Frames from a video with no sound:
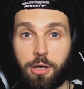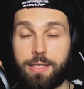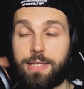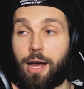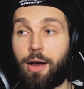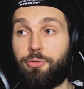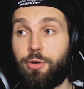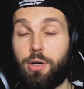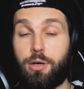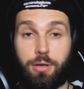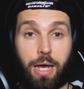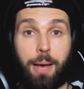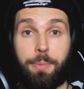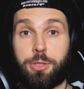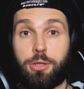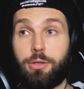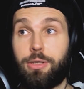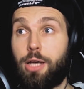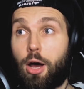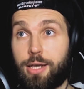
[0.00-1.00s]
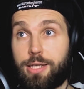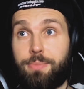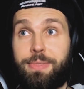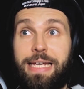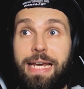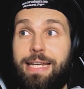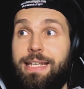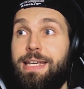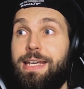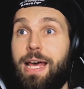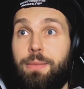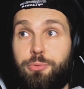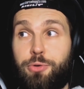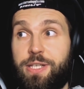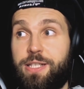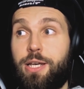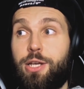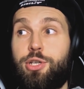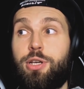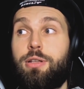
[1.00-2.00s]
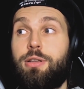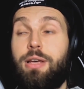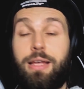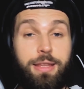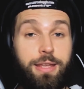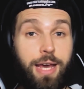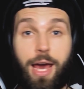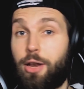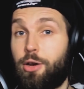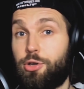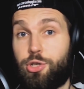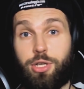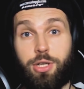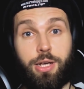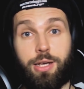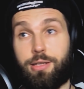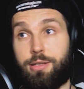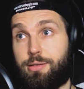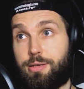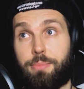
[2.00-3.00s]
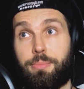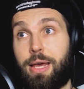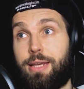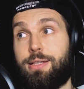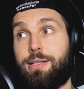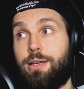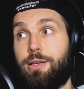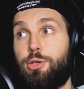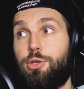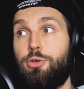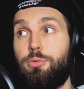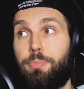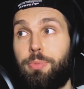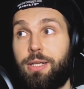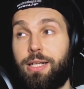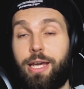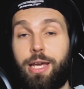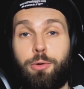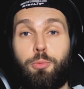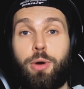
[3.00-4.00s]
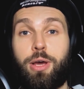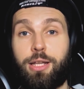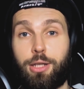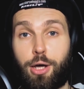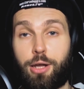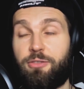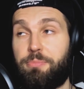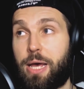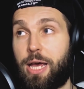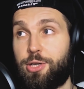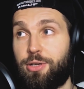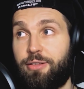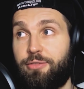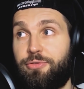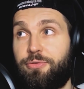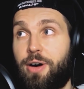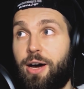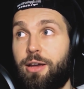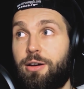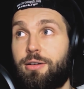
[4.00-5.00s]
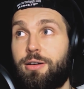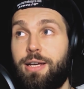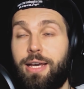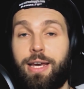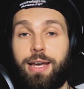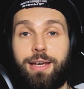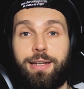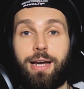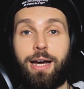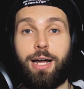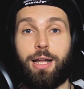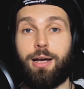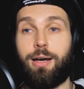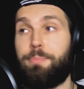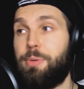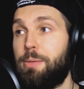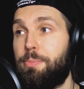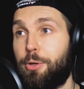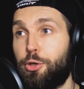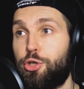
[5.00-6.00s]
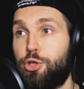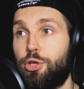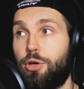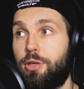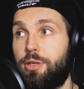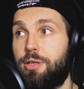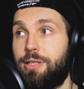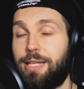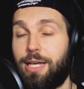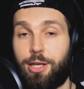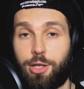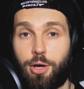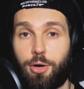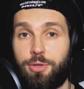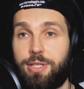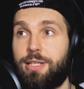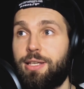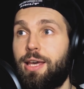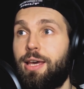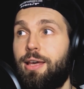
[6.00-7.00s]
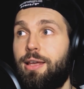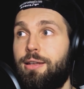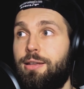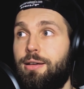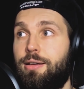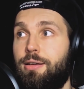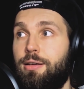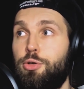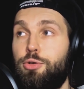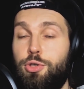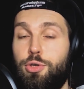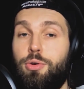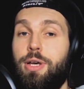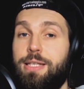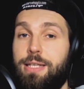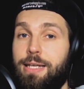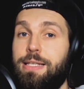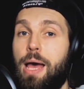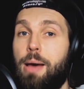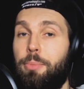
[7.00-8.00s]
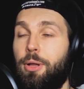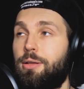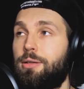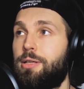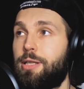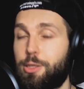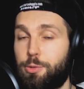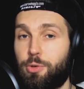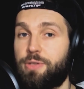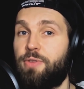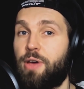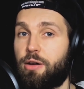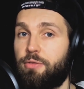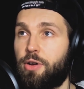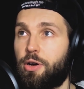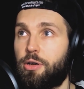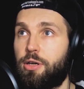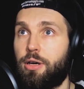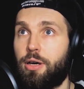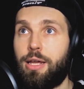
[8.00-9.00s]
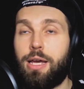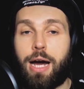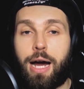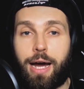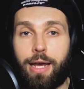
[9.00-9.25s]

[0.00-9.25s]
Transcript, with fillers: The good stuff. Absolutely awesome technique and precision. The energy is amazing. You play with a lot of passion and fire and uh, people should take notes and use you as an example. This was very, very good.